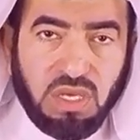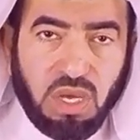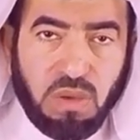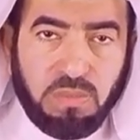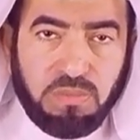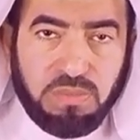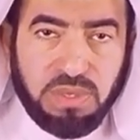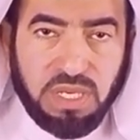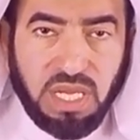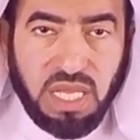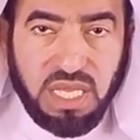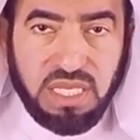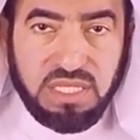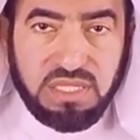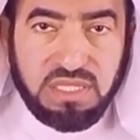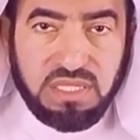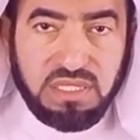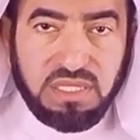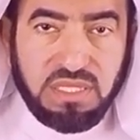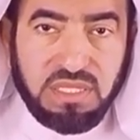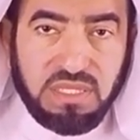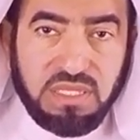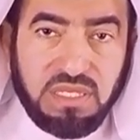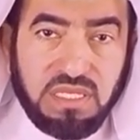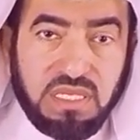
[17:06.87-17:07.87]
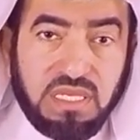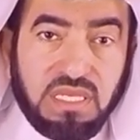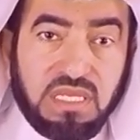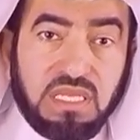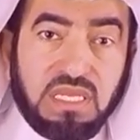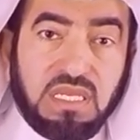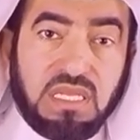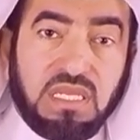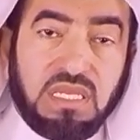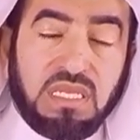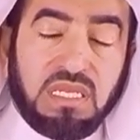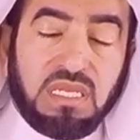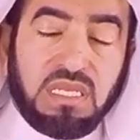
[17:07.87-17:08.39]
oppressed.
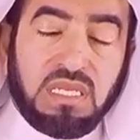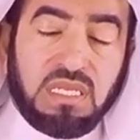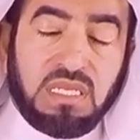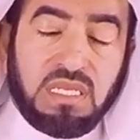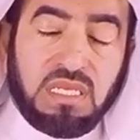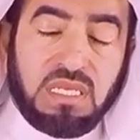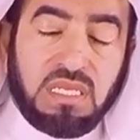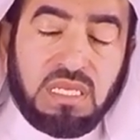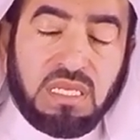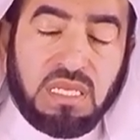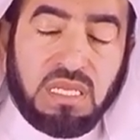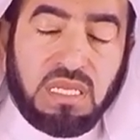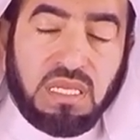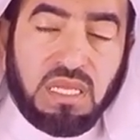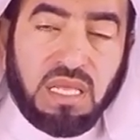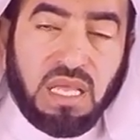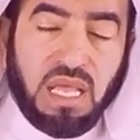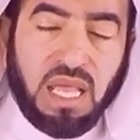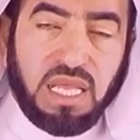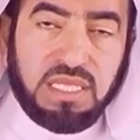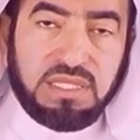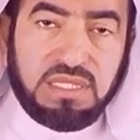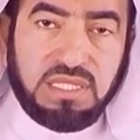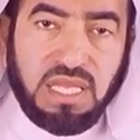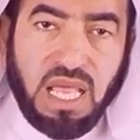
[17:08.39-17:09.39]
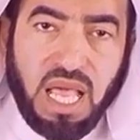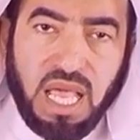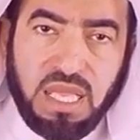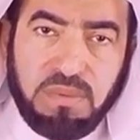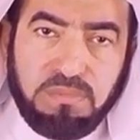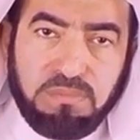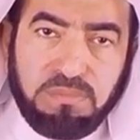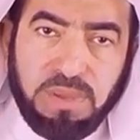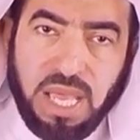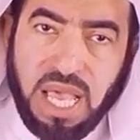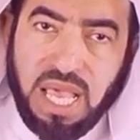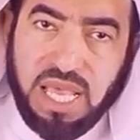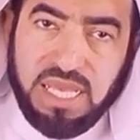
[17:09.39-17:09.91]
And
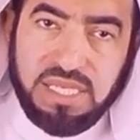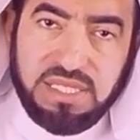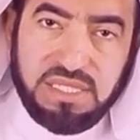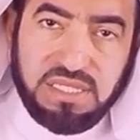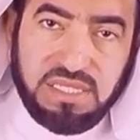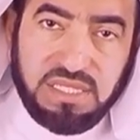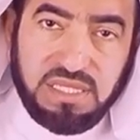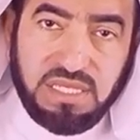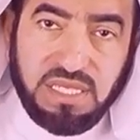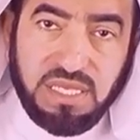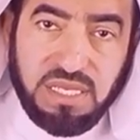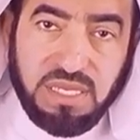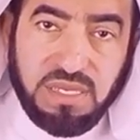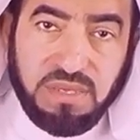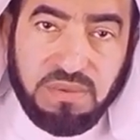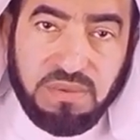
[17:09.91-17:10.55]
time passed